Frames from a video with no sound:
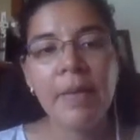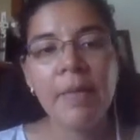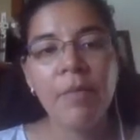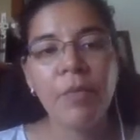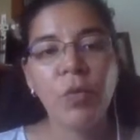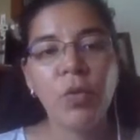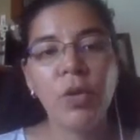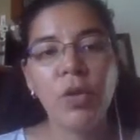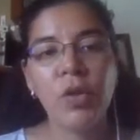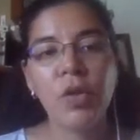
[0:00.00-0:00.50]

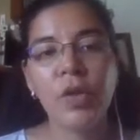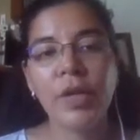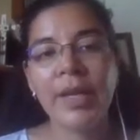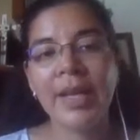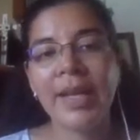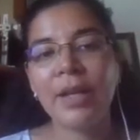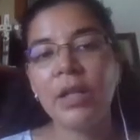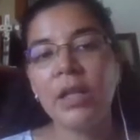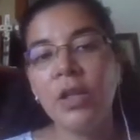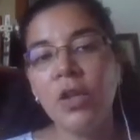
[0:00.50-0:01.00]
We'll look
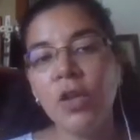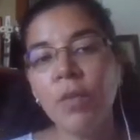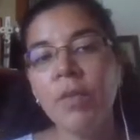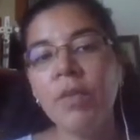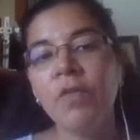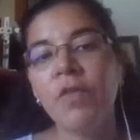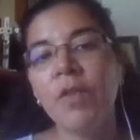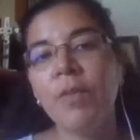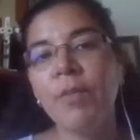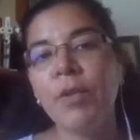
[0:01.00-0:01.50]
at
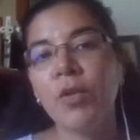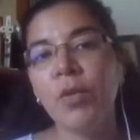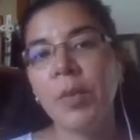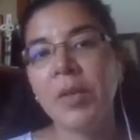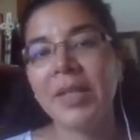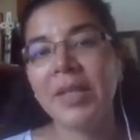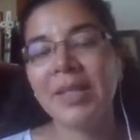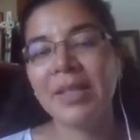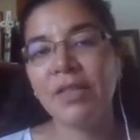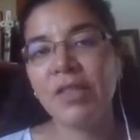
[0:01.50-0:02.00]
human female
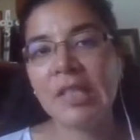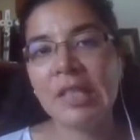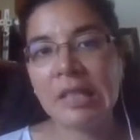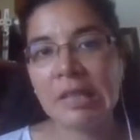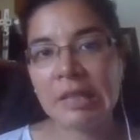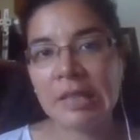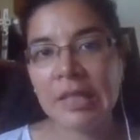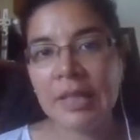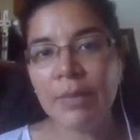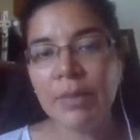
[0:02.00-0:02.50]
reproductive
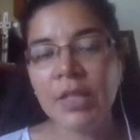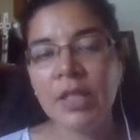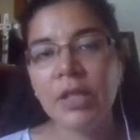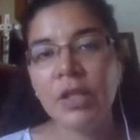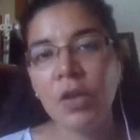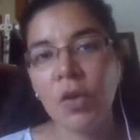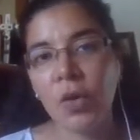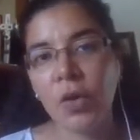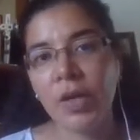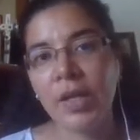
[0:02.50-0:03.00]
systems and the
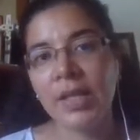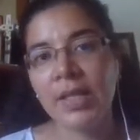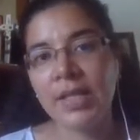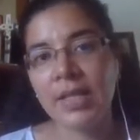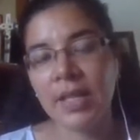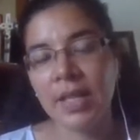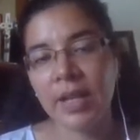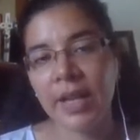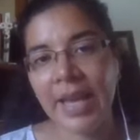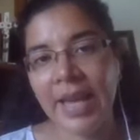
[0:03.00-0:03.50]
organs
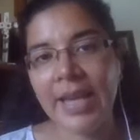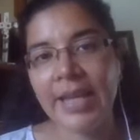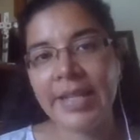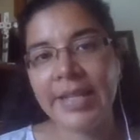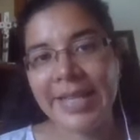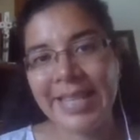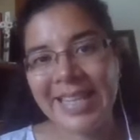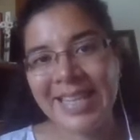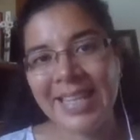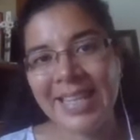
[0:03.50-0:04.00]
that
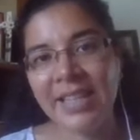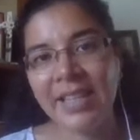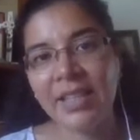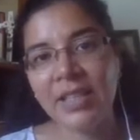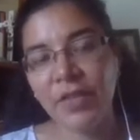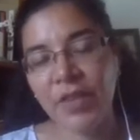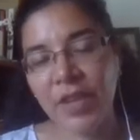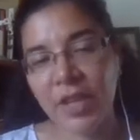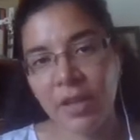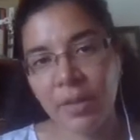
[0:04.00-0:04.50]
aid in the
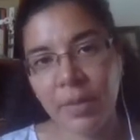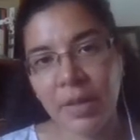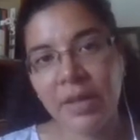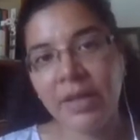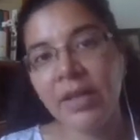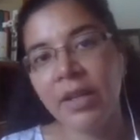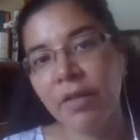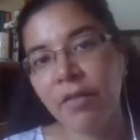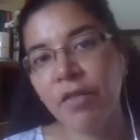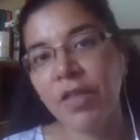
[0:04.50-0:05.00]
development
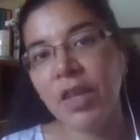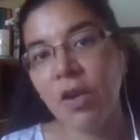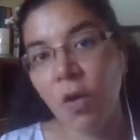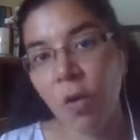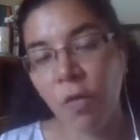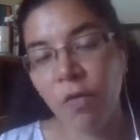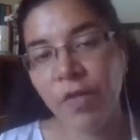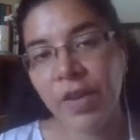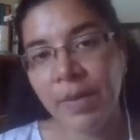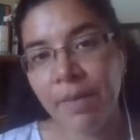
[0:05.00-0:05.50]
of the
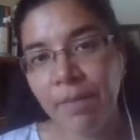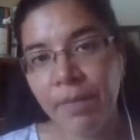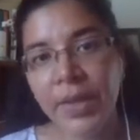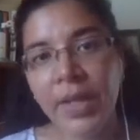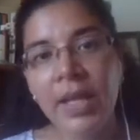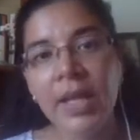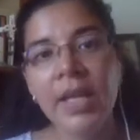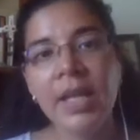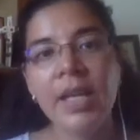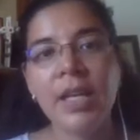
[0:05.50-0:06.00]
ovum.
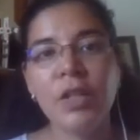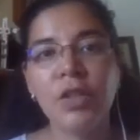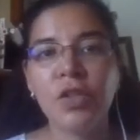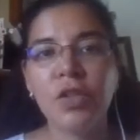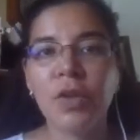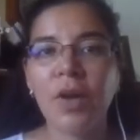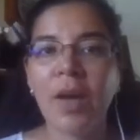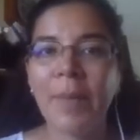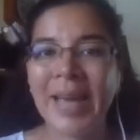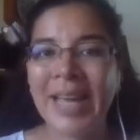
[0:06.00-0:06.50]
And
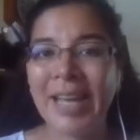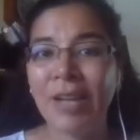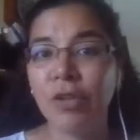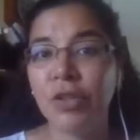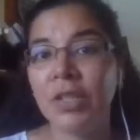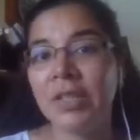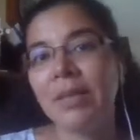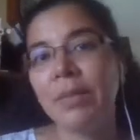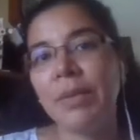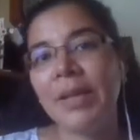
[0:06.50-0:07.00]
so
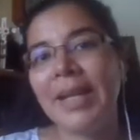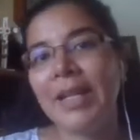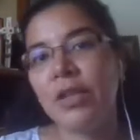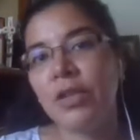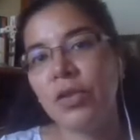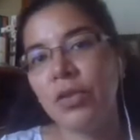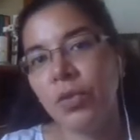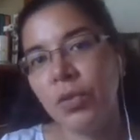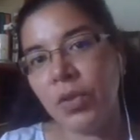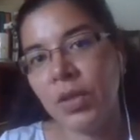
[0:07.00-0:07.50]
meiosis applied
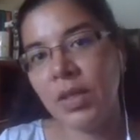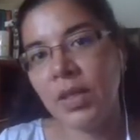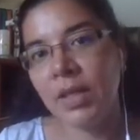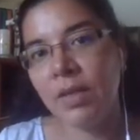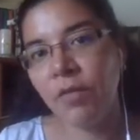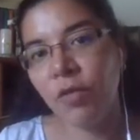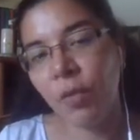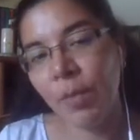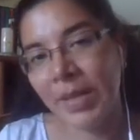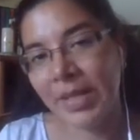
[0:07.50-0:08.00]
to the
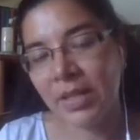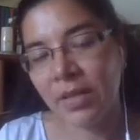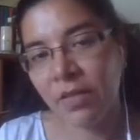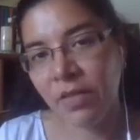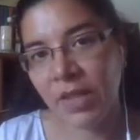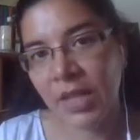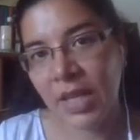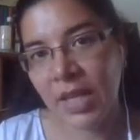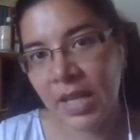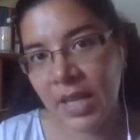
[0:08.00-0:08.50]
formation of
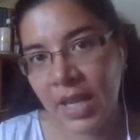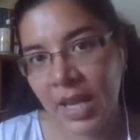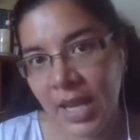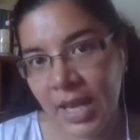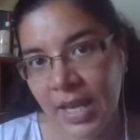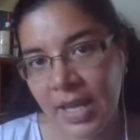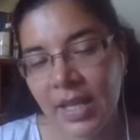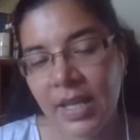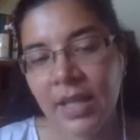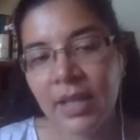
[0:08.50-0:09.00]
the
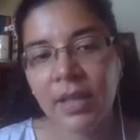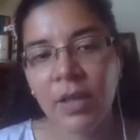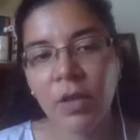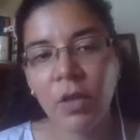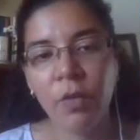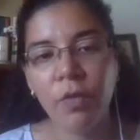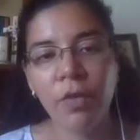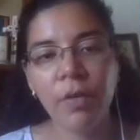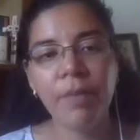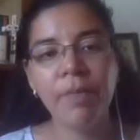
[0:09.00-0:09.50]
egg, the
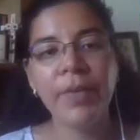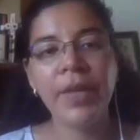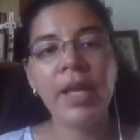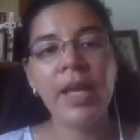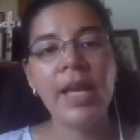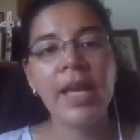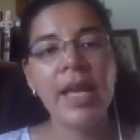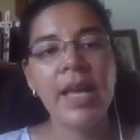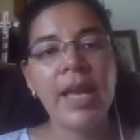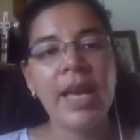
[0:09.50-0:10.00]
ovum.
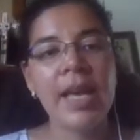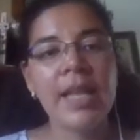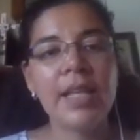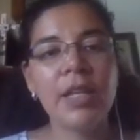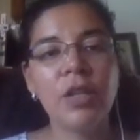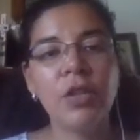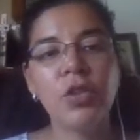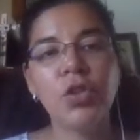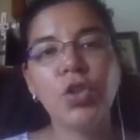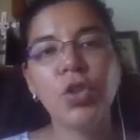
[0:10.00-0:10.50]
And then
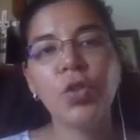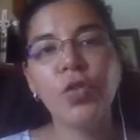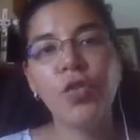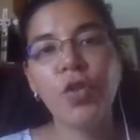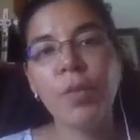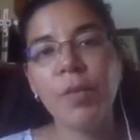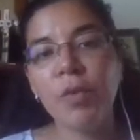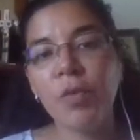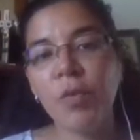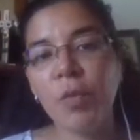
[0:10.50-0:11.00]
control of
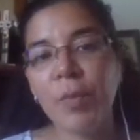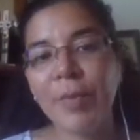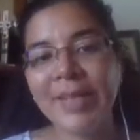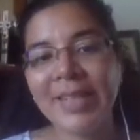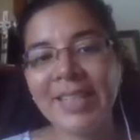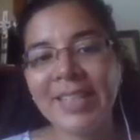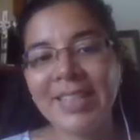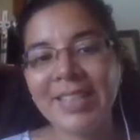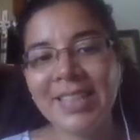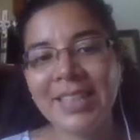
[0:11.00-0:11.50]
human
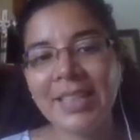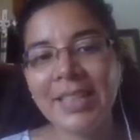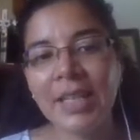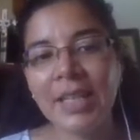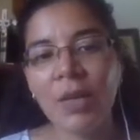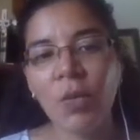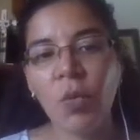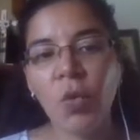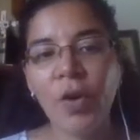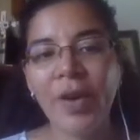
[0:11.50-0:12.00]
reproduction.
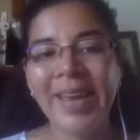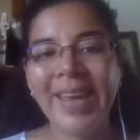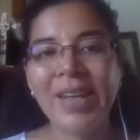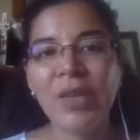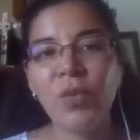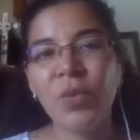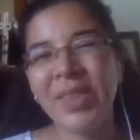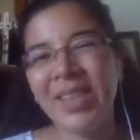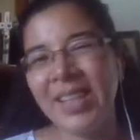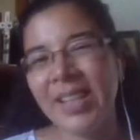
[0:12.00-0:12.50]
We'll end
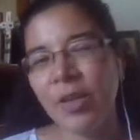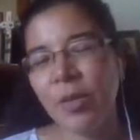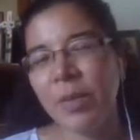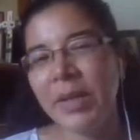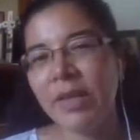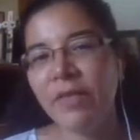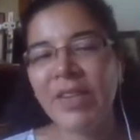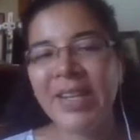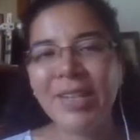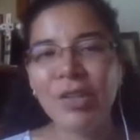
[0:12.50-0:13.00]
with a little bit
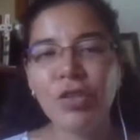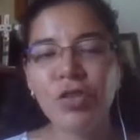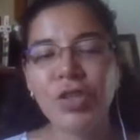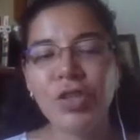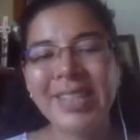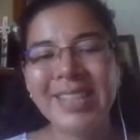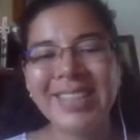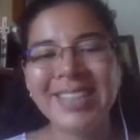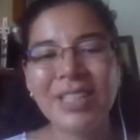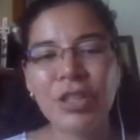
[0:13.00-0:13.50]
of an
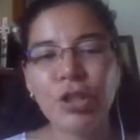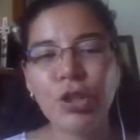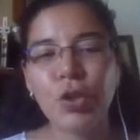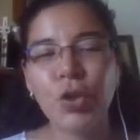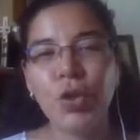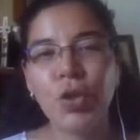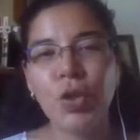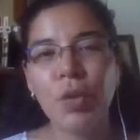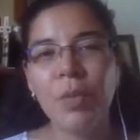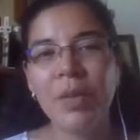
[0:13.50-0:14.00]
introduction to
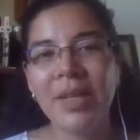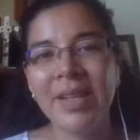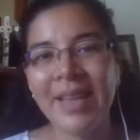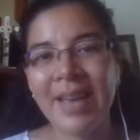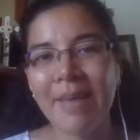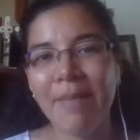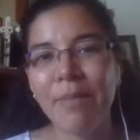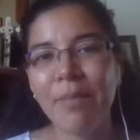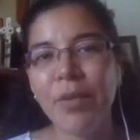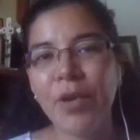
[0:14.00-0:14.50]
human
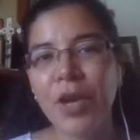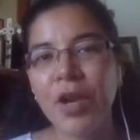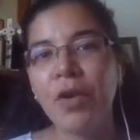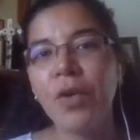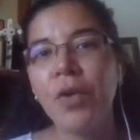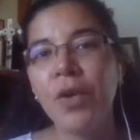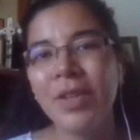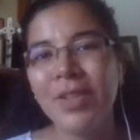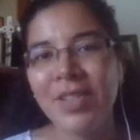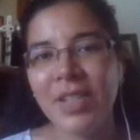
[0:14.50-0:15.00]

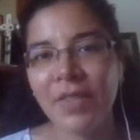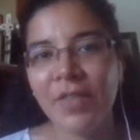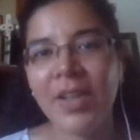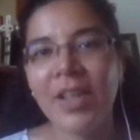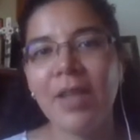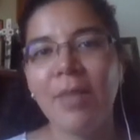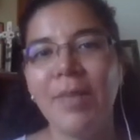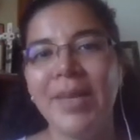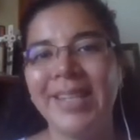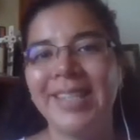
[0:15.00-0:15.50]
embryo
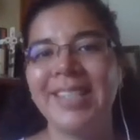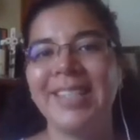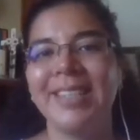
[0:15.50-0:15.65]
development.